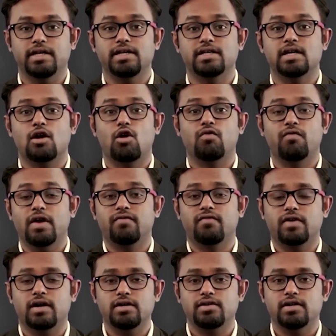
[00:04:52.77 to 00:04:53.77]
These are all
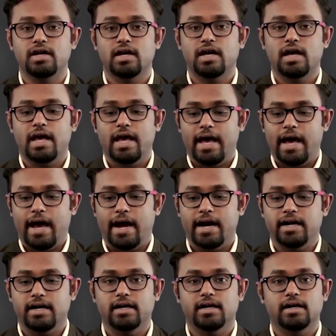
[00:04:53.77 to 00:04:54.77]
wavefronts,
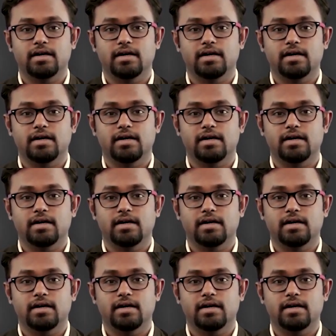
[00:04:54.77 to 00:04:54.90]
and